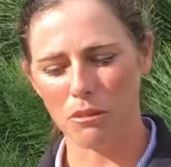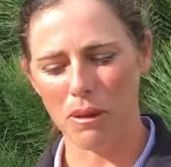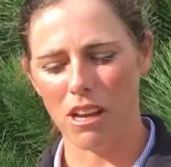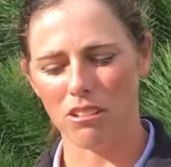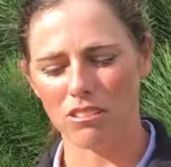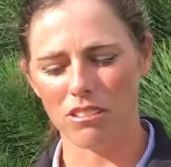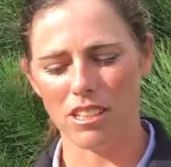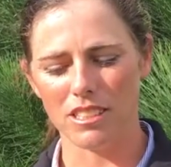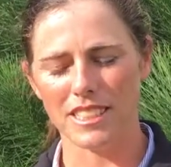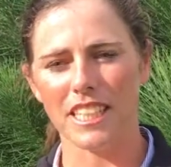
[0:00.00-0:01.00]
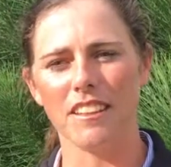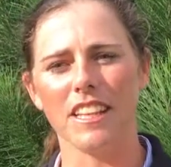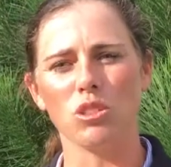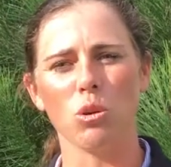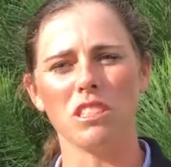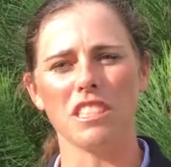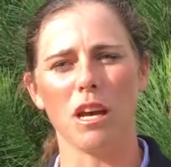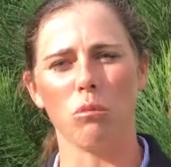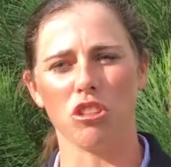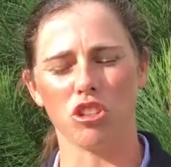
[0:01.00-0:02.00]
it's about setting these horses
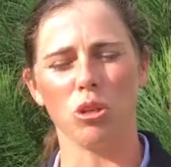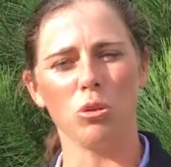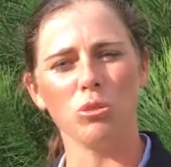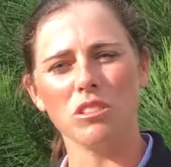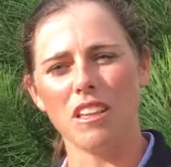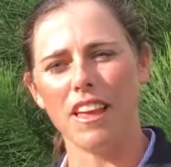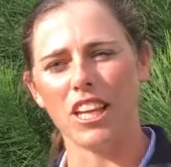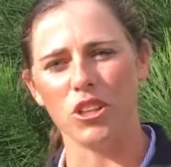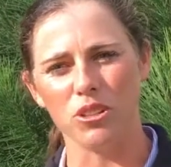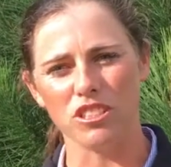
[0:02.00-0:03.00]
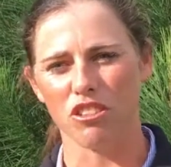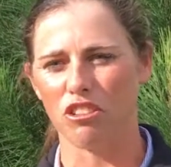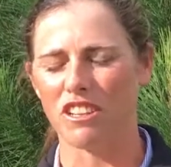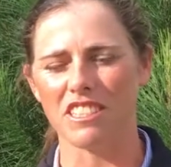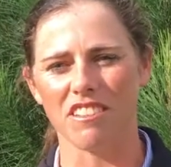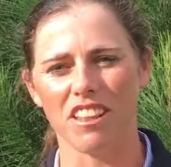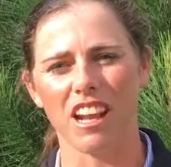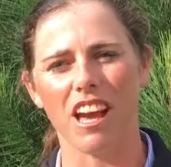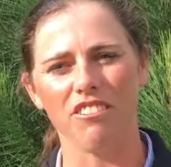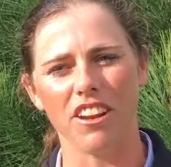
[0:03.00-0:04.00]
up with tools that they can use for the rest of their
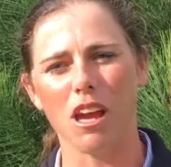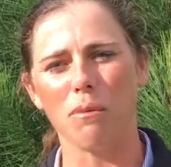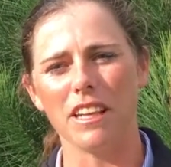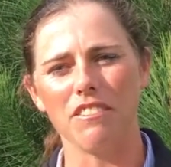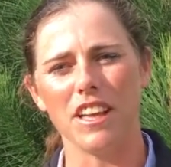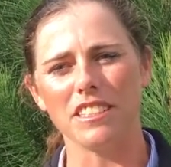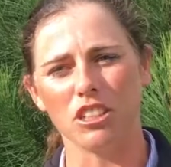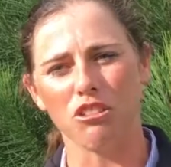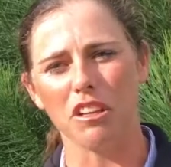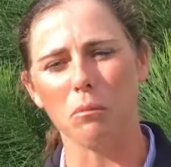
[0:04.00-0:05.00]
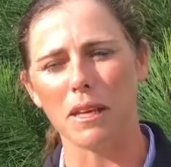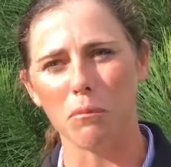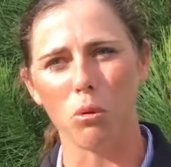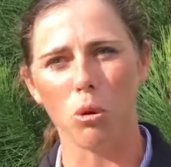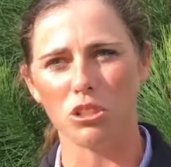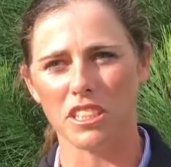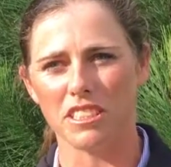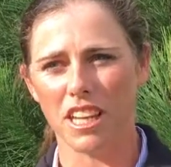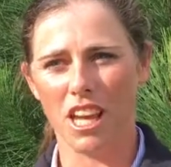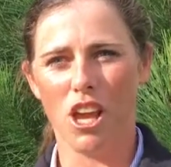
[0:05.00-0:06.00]
life, and I believe that's incredibly important.
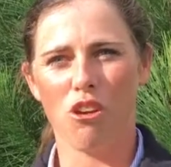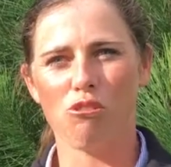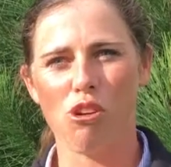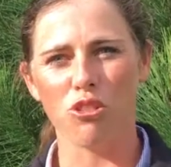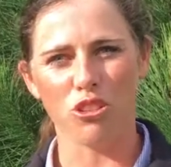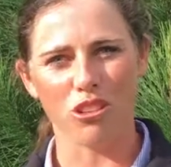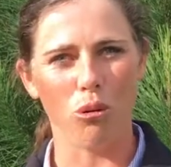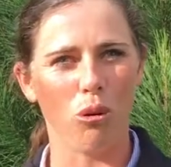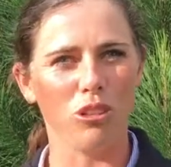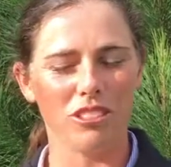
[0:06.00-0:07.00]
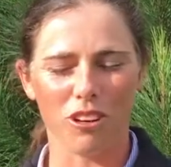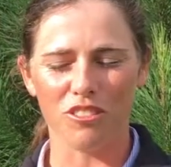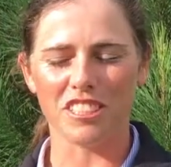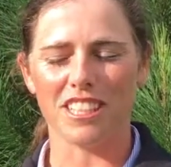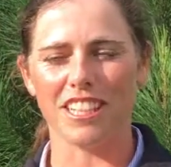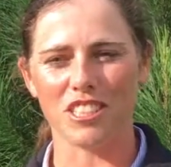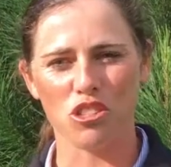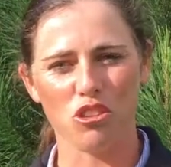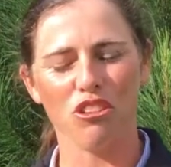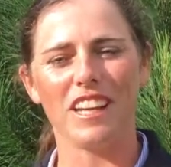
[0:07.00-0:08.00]
Road to the horse, obviously, is
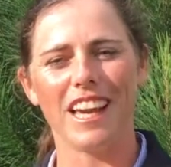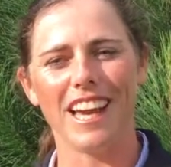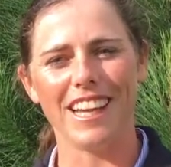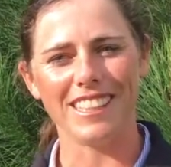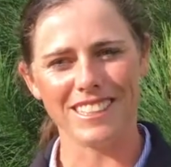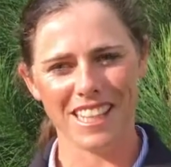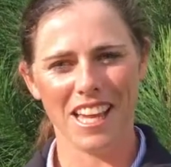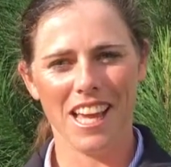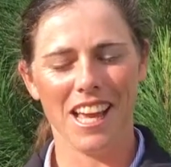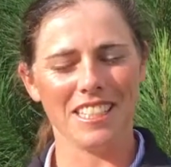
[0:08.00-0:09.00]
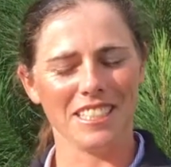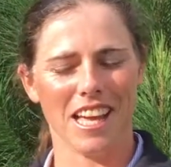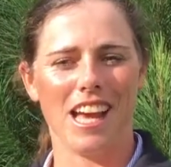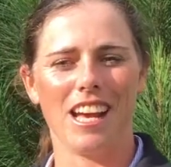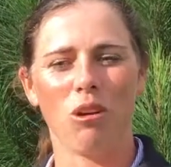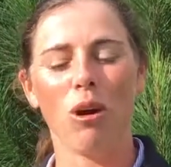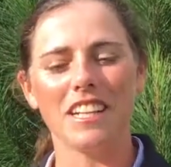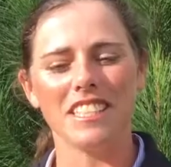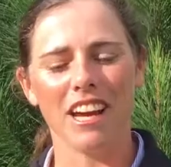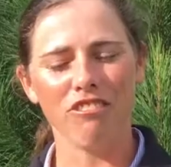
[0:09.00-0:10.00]
3 days. It's
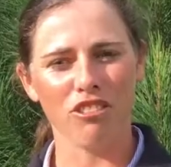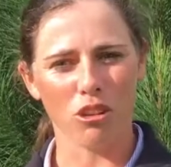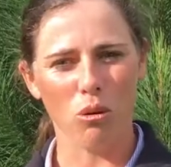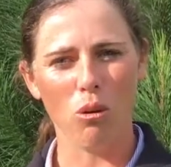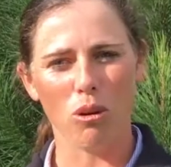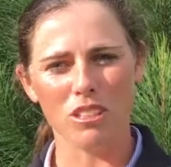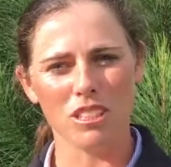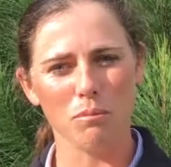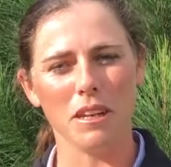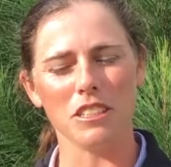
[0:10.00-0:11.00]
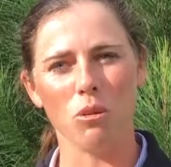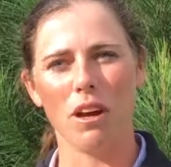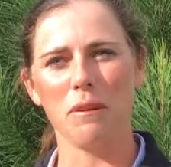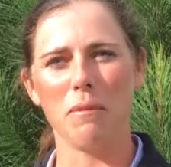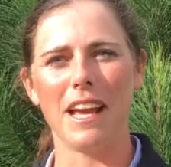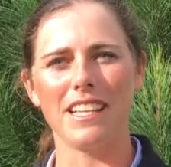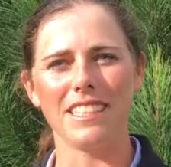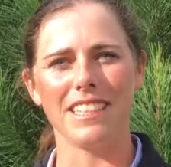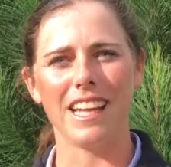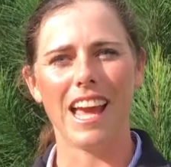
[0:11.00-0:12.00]
quite tough for the horse, but it's quite
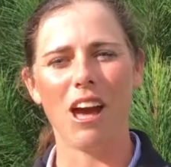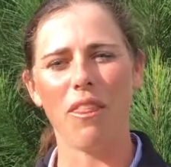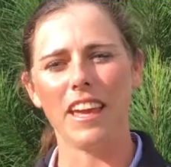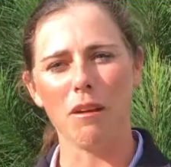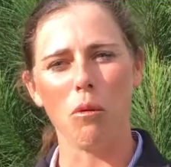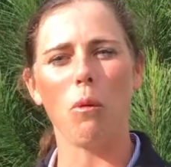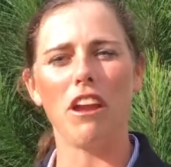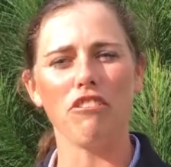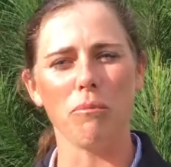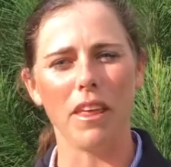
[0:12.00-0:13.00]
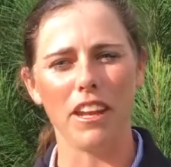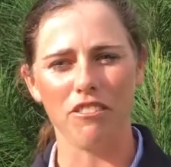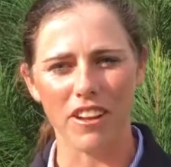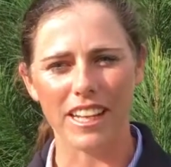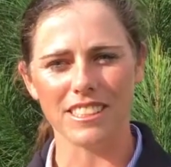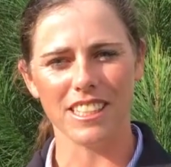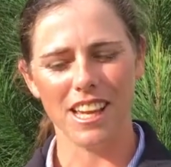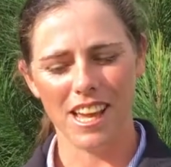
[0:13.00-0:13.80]
amazing how they come away from that event